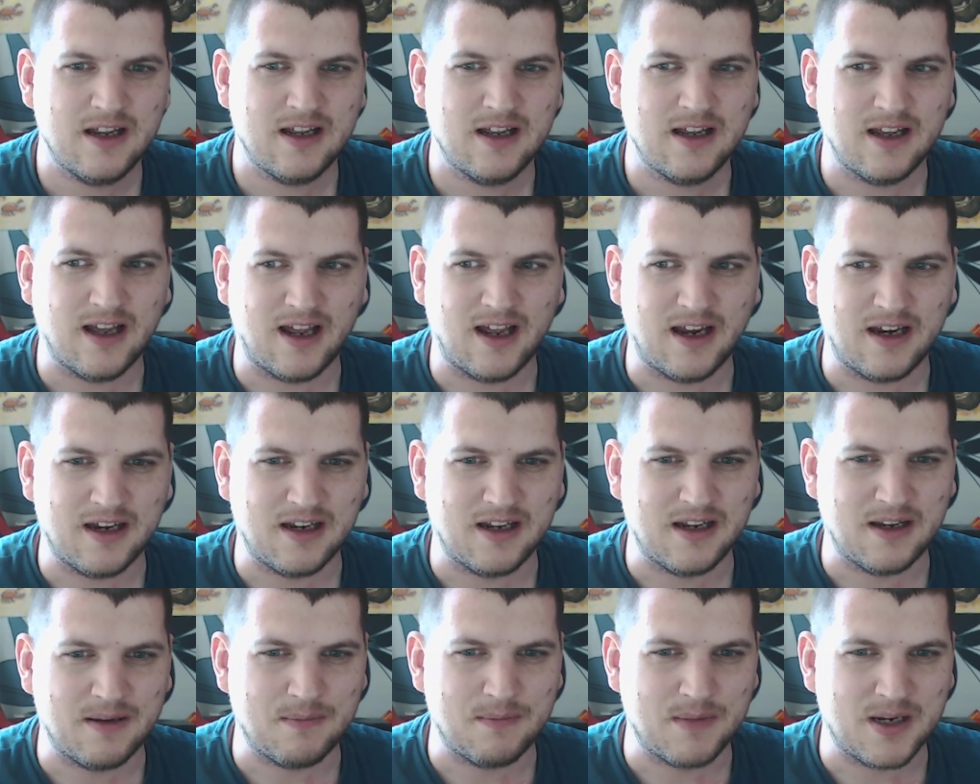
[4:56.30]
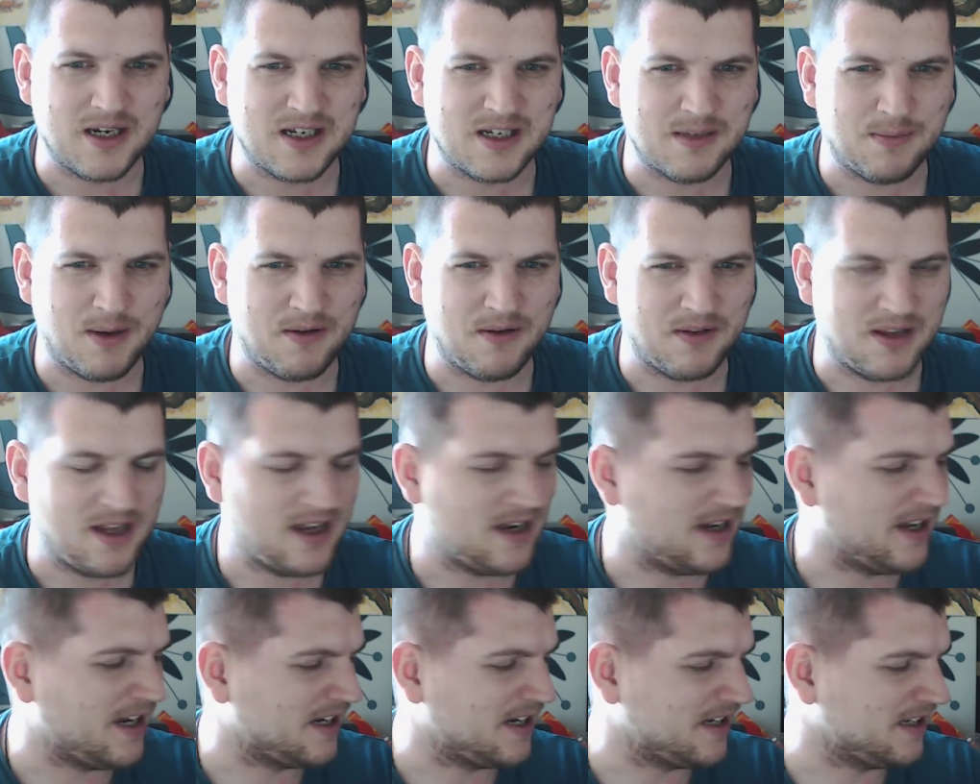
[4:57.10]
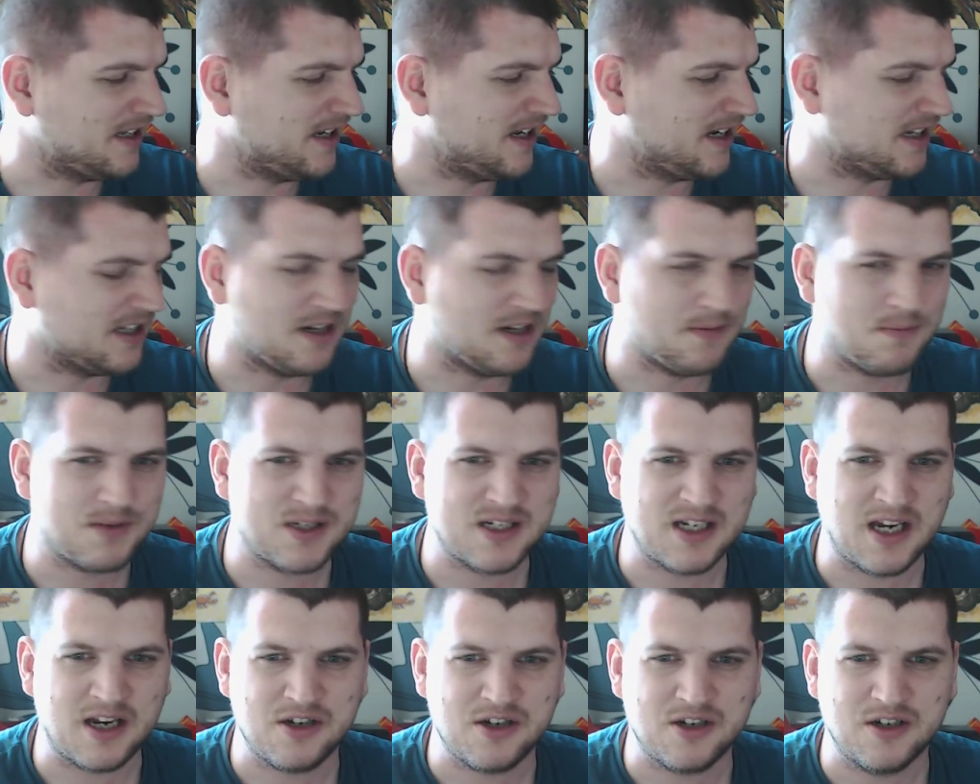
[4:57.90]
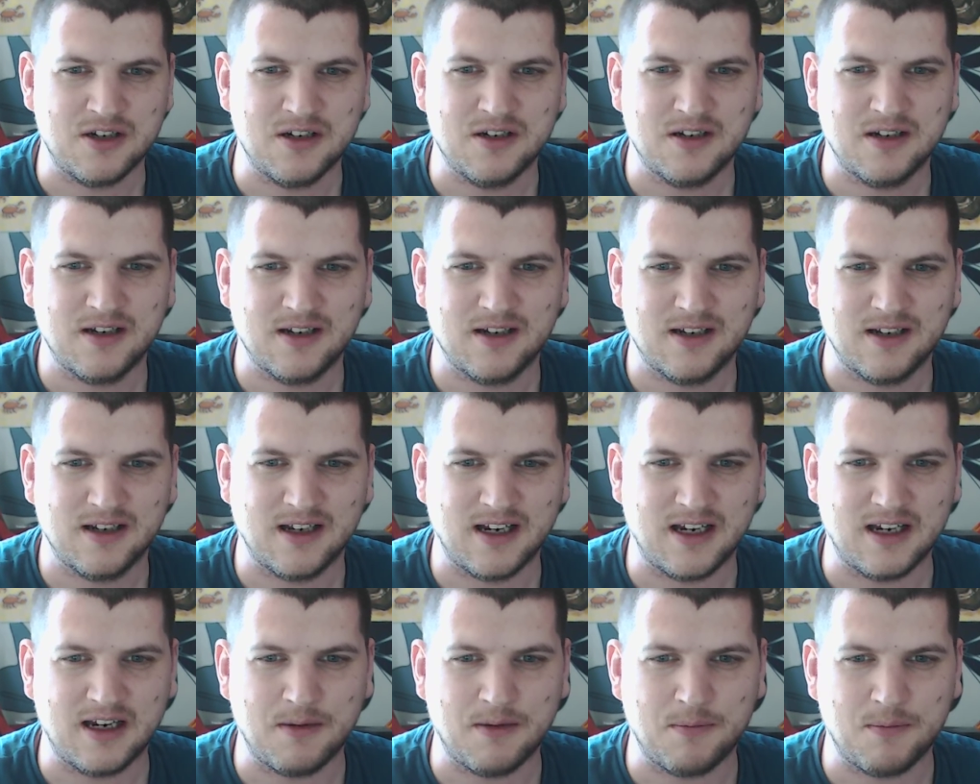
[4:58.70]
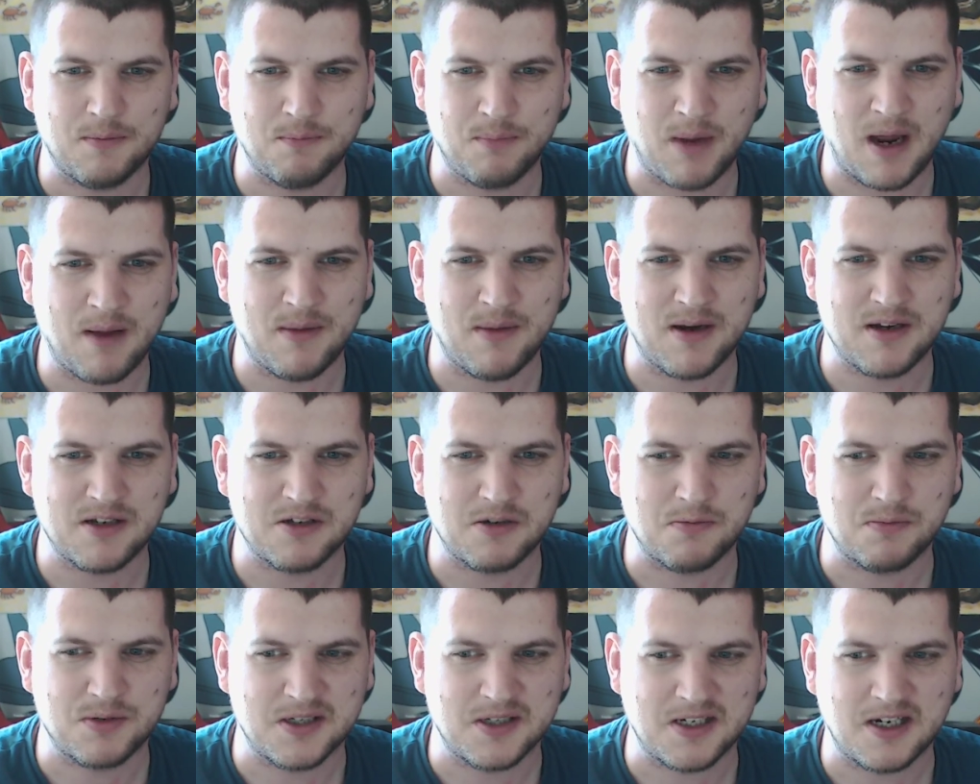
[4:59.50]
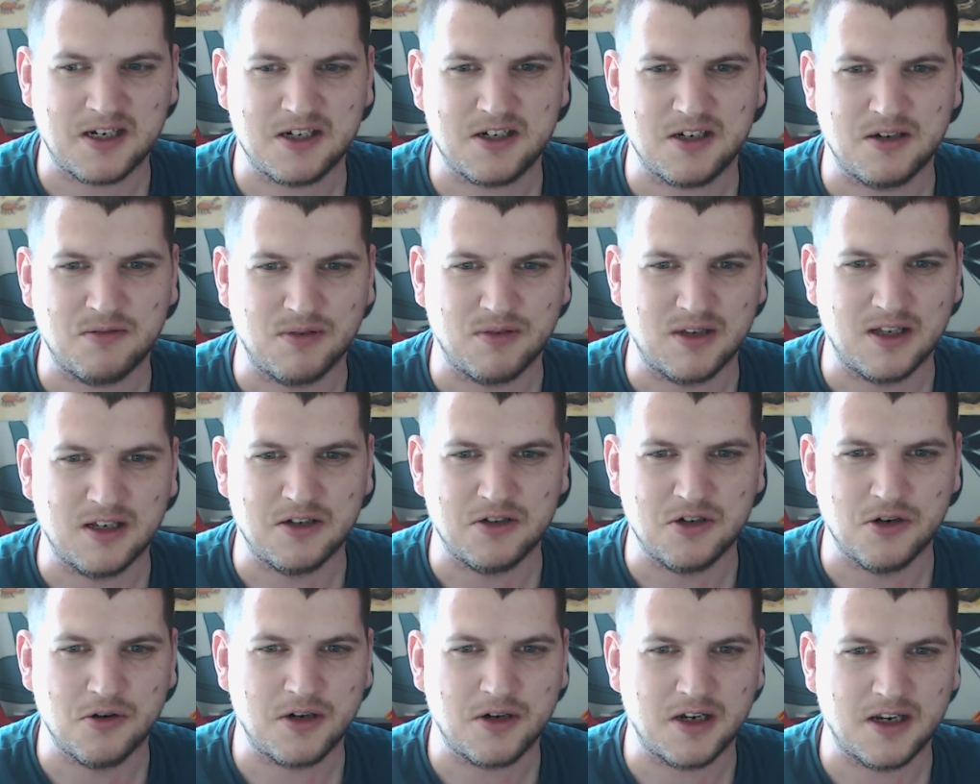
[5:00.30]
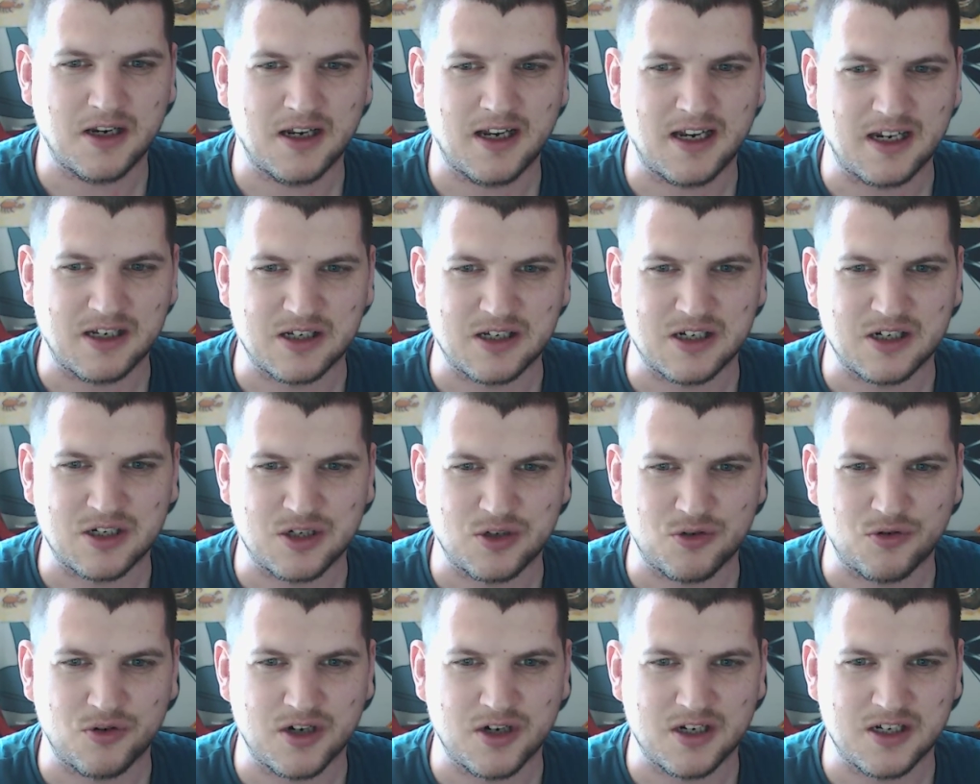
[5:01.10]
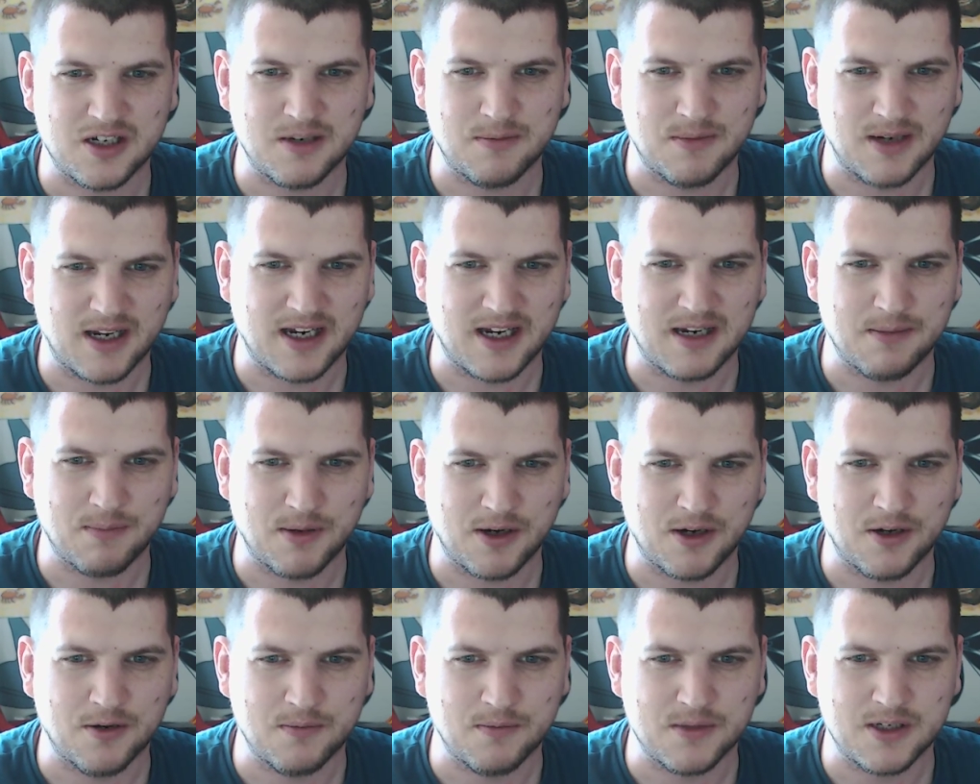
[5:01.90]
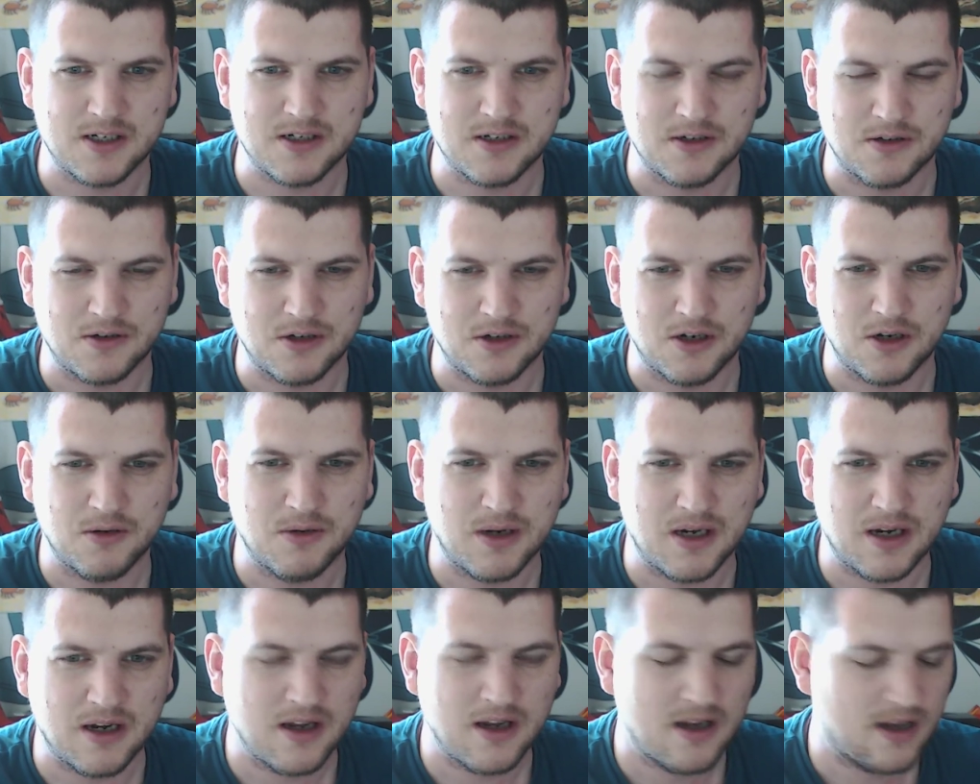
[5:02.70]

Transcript: and it's about that, like the obsession, like Batman's obsession with the Joker, like destroys him, like it becomes his undoing,